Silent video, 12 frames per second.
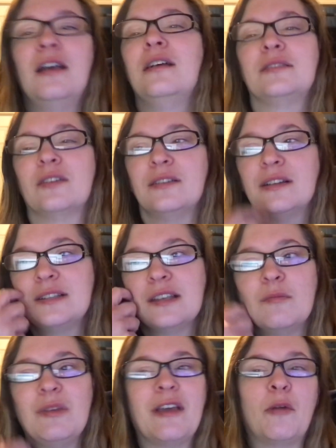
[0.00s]
So it doesn't
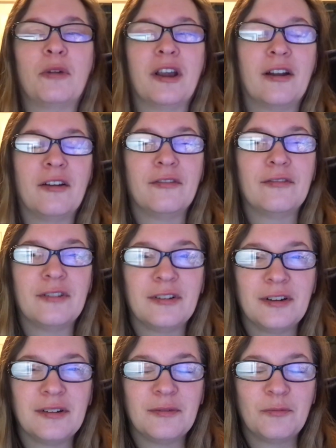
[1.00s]
give me that
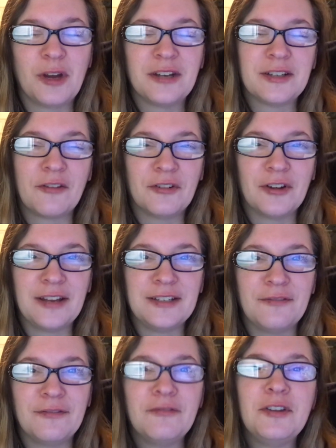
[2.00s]
breakdown for
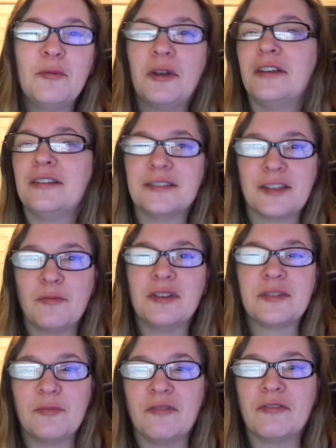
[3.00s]
1950, but it does give me
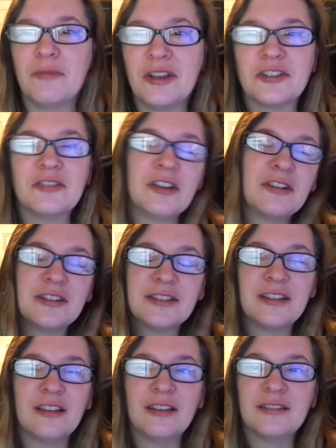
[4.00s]
some information there
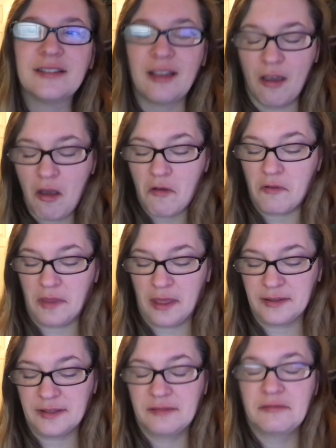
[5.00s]
just to say, oh, well,
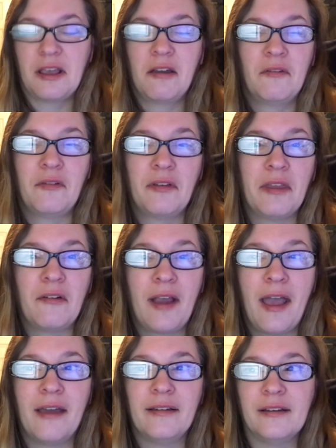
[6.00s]
that's kind of where they were
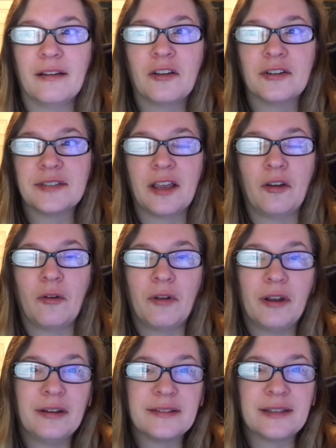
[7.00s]
at. And of course, I know what
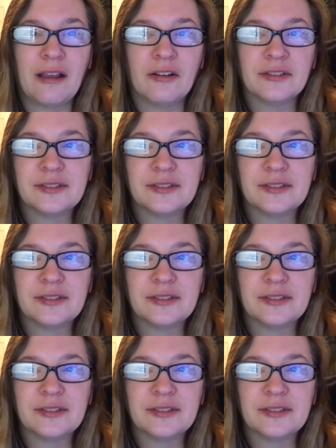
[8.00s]
it is now.